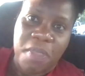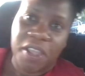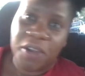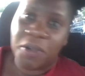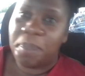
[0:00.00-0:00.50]

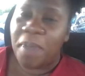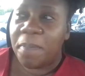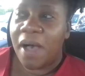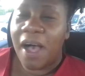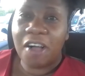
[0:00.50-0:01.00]
You know,
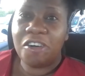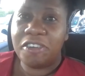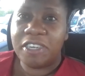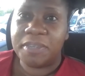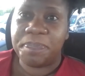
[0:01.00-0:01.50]
pepper and
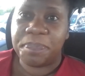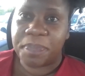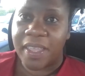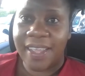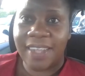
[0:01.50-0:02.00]
curry
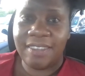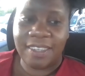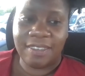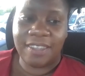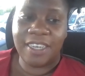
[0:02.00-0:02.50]
in that
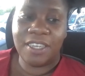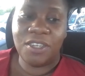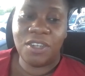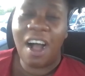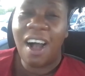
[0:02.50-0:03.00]
taste, and
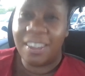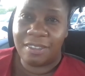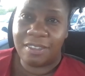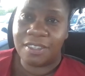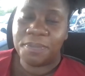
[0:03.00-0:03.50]

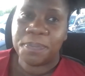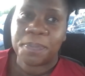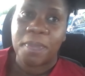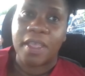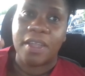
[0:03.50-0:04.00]
hot.
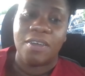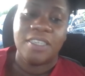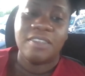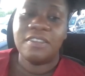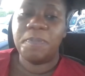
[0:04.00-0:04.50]
You know,
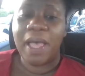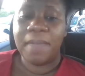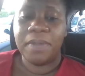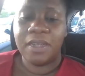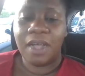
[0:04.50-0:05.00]
this is
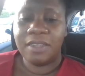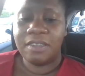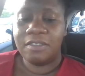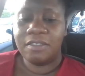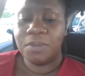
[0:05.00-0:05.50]
piping hot
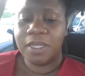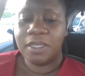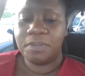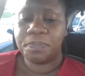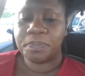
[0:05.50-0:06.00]
as well.